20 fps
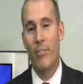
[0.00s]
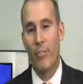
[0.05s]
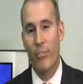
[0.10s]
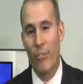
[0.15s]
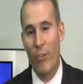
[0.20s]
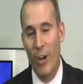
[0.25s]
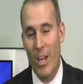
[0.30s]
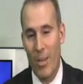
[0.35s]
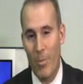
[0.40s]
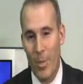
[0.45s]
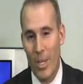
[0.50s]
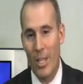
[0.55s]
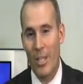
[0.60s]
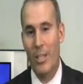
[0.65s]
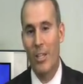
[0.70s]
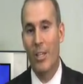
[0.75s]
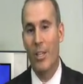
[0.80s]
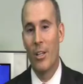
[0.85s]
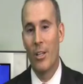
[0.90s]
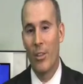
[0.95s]
of
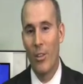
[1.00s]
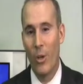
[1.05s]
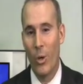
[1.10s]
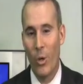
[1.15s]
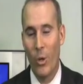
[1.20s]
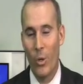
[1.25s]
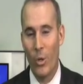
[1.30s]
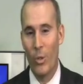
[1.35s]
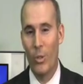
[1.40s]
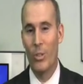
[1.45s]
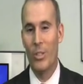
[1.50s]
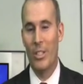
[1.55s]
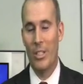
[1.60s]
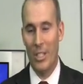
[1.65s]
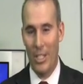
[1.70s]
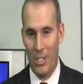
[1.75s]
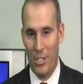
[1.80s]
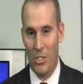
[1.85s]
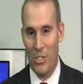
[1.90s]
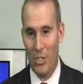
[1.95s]
framing the
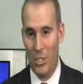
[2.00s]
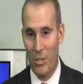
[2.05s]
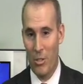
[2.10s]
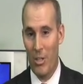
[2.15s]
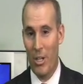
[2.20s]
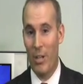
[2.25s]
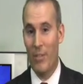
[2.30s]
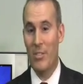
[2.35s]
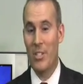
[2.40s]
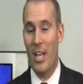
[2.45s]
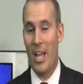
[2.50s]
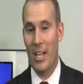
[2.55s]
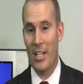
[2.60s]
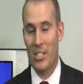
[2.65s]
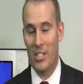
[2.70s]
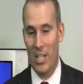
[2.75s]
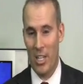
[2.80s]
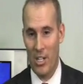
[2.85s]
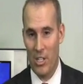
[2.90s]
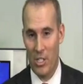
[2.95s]
whole issue of
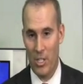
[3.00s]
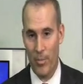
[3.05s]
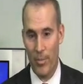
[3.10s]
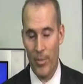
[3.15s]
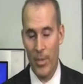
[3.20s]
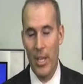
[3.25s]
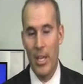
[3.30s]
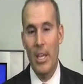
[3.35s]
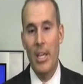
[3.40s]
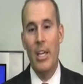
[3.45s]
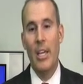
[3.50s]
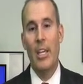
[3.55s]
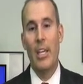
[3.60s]
taxation.